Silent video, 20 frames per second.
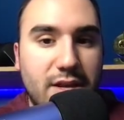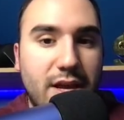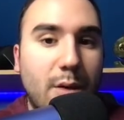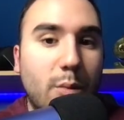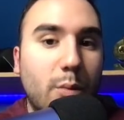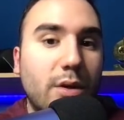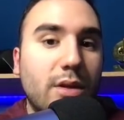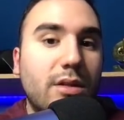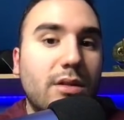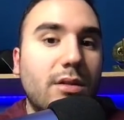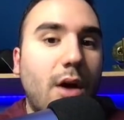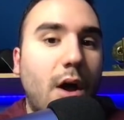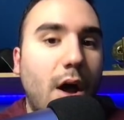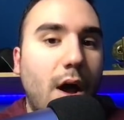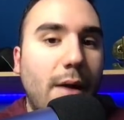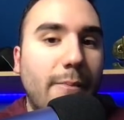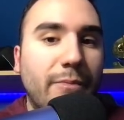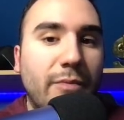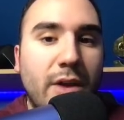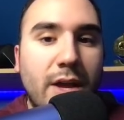And we
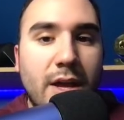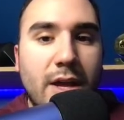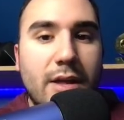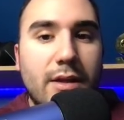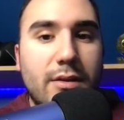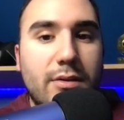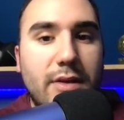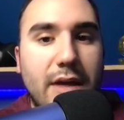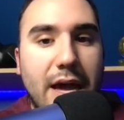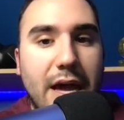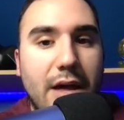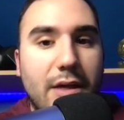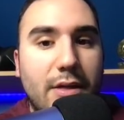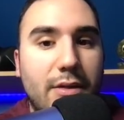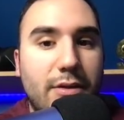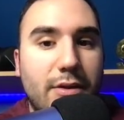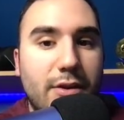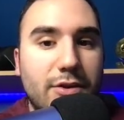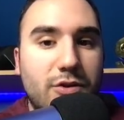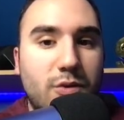thought
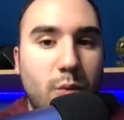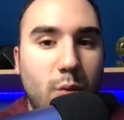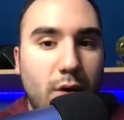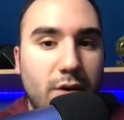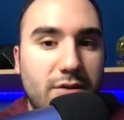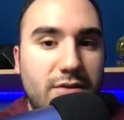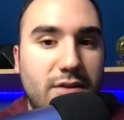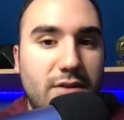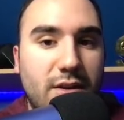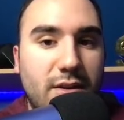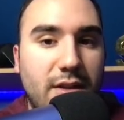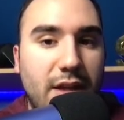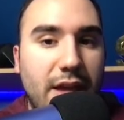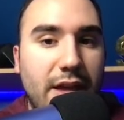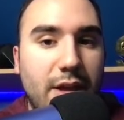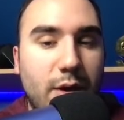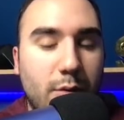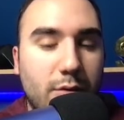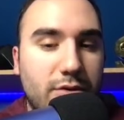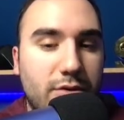that this was the
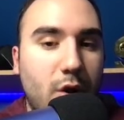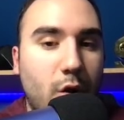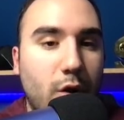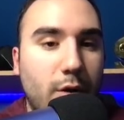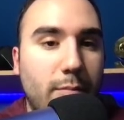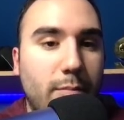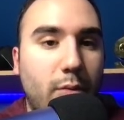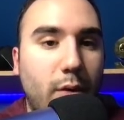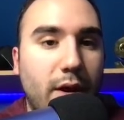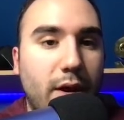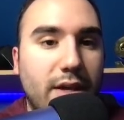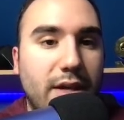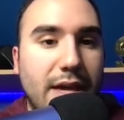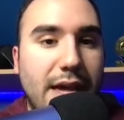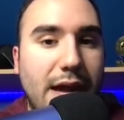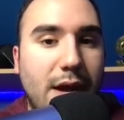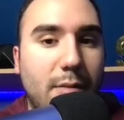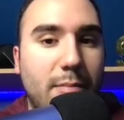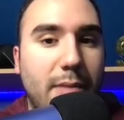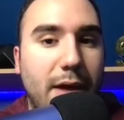day it was going to break
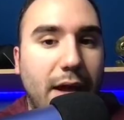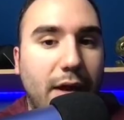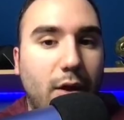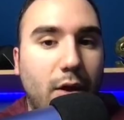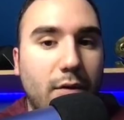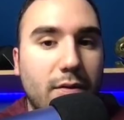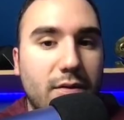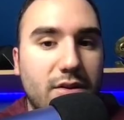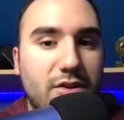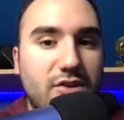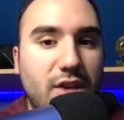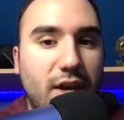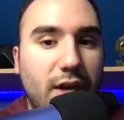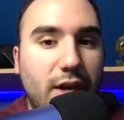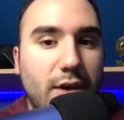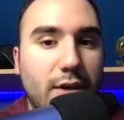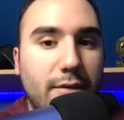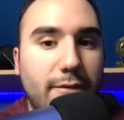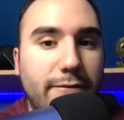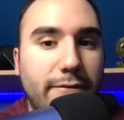out back on the
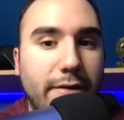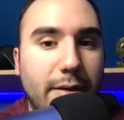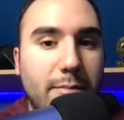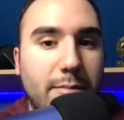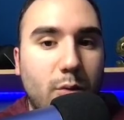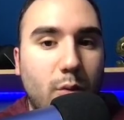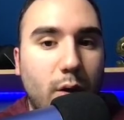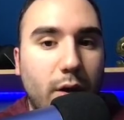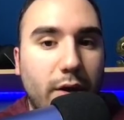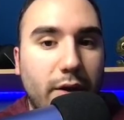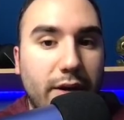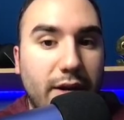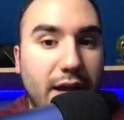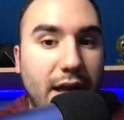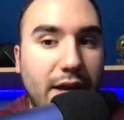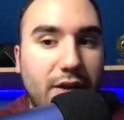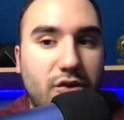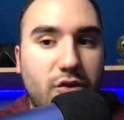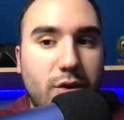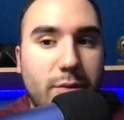2nd of February. It
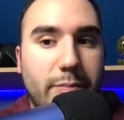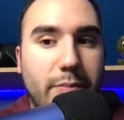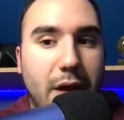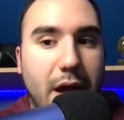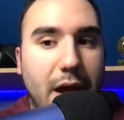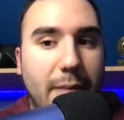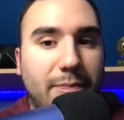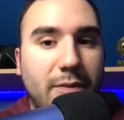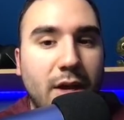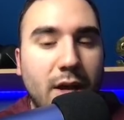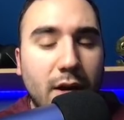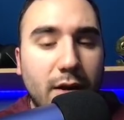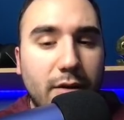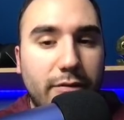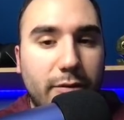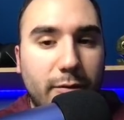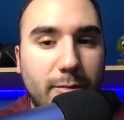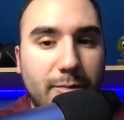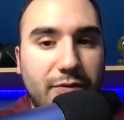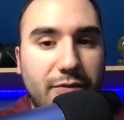actually popped
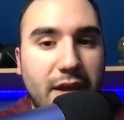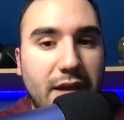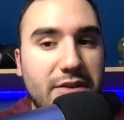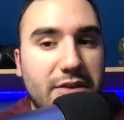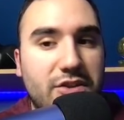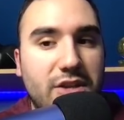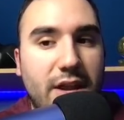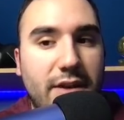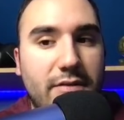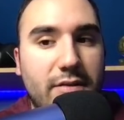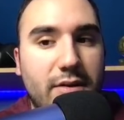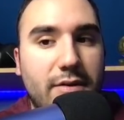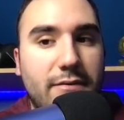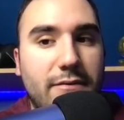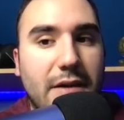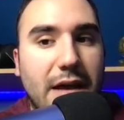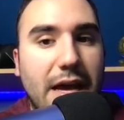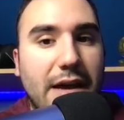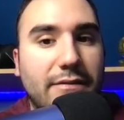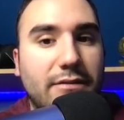from
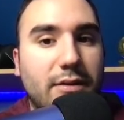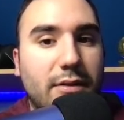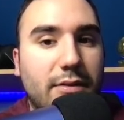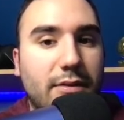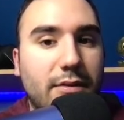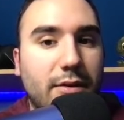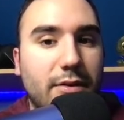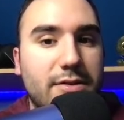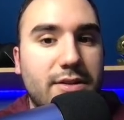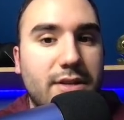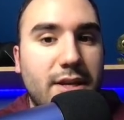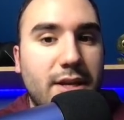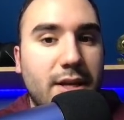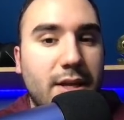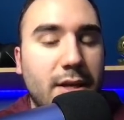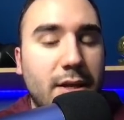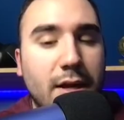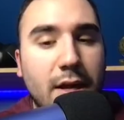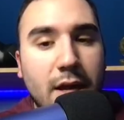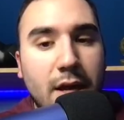1075 to
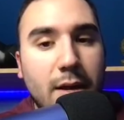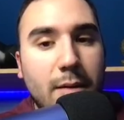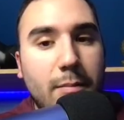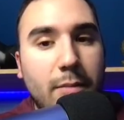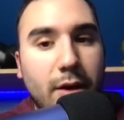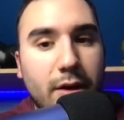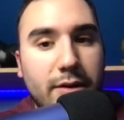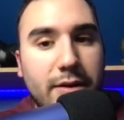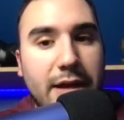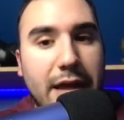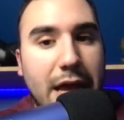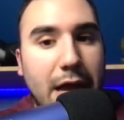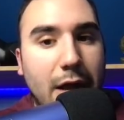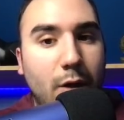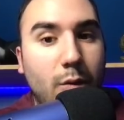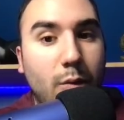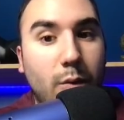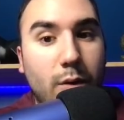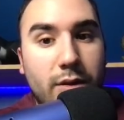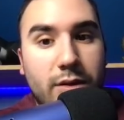13. But
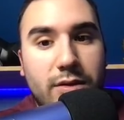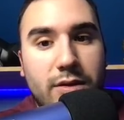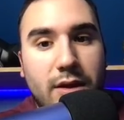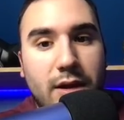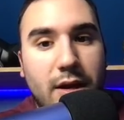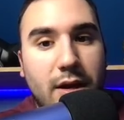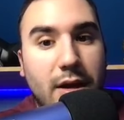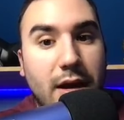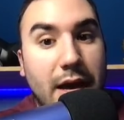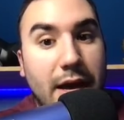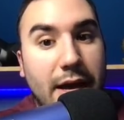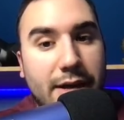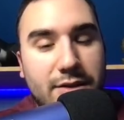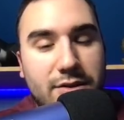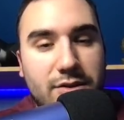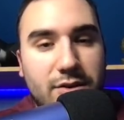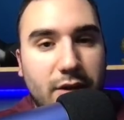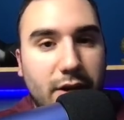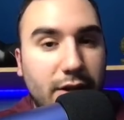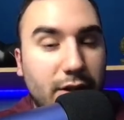now with
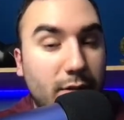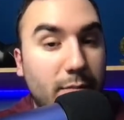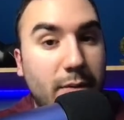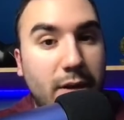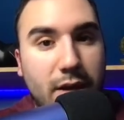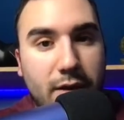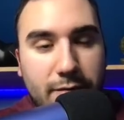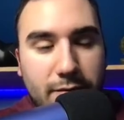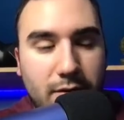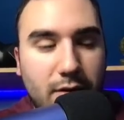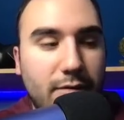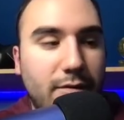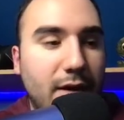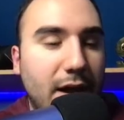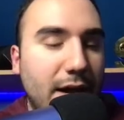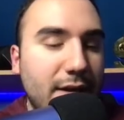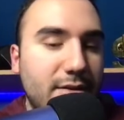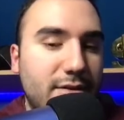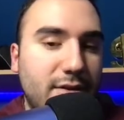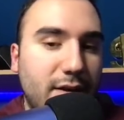hindsight, the benefit of
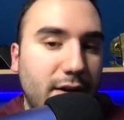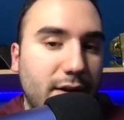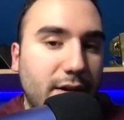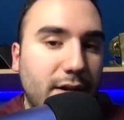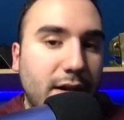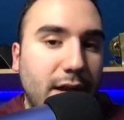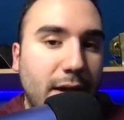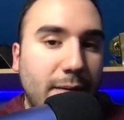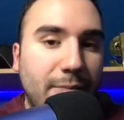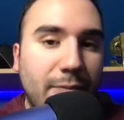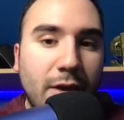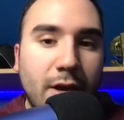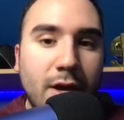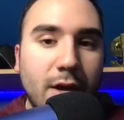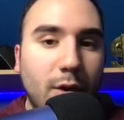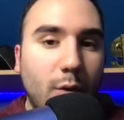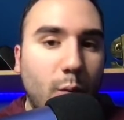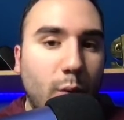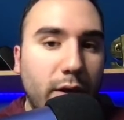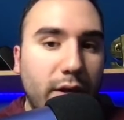hindsight again,
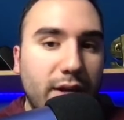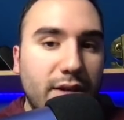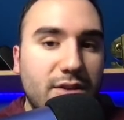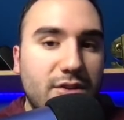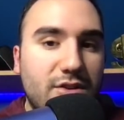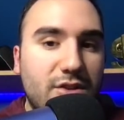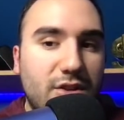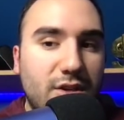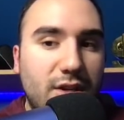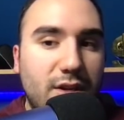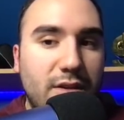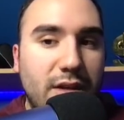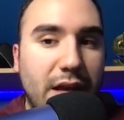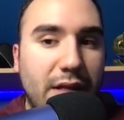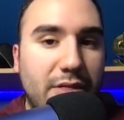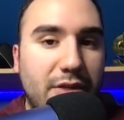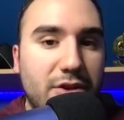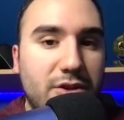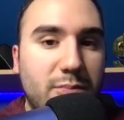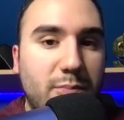we can see
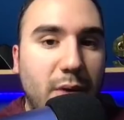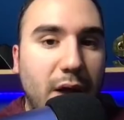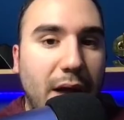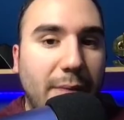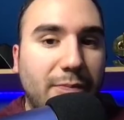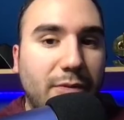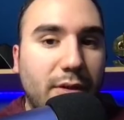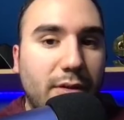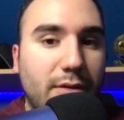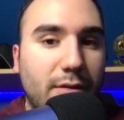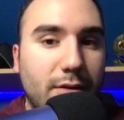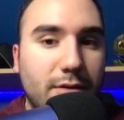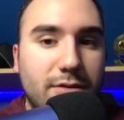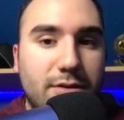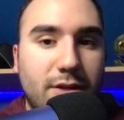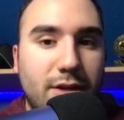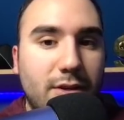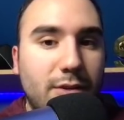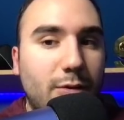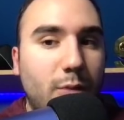that this pop to
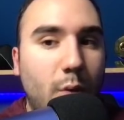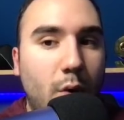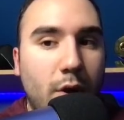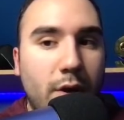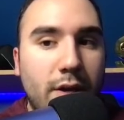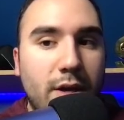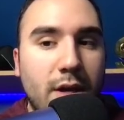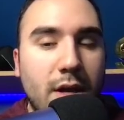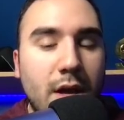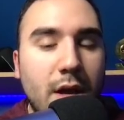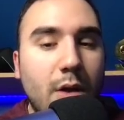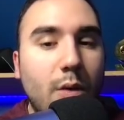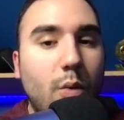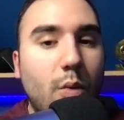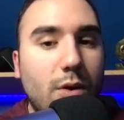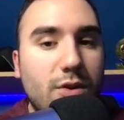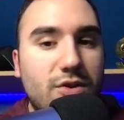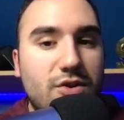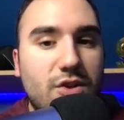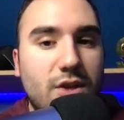1320
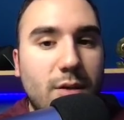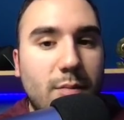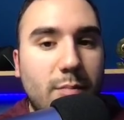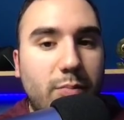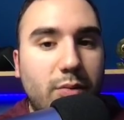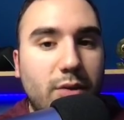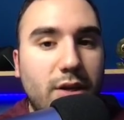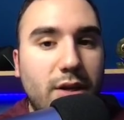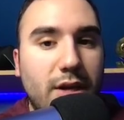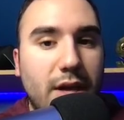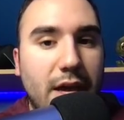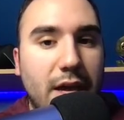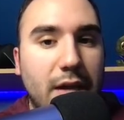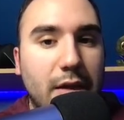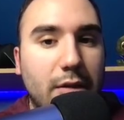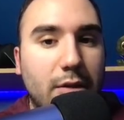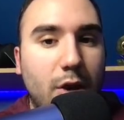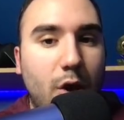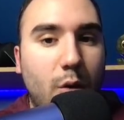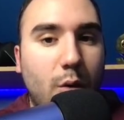was simply a
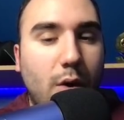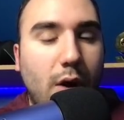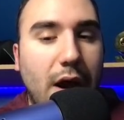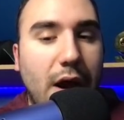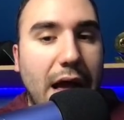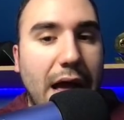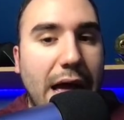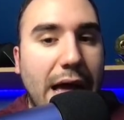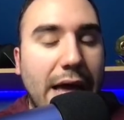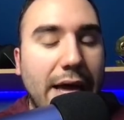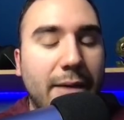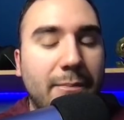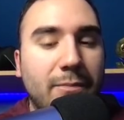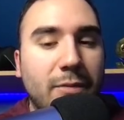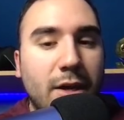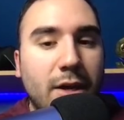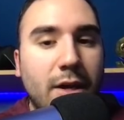lower high.